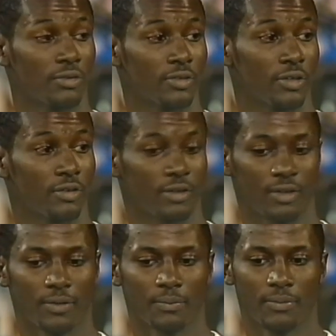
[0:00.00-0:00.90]
You know,
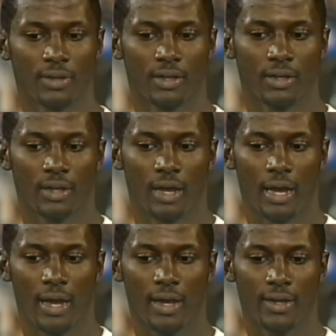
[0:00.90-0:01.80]
um,
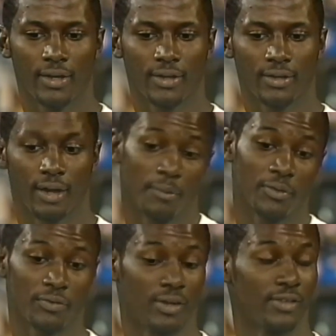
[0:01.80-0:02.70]
I, I'm the
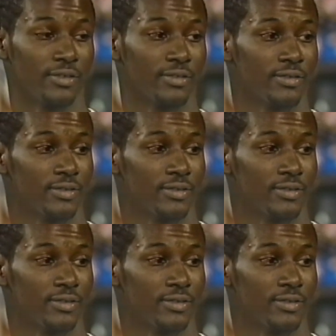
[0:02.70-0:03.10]
fighter.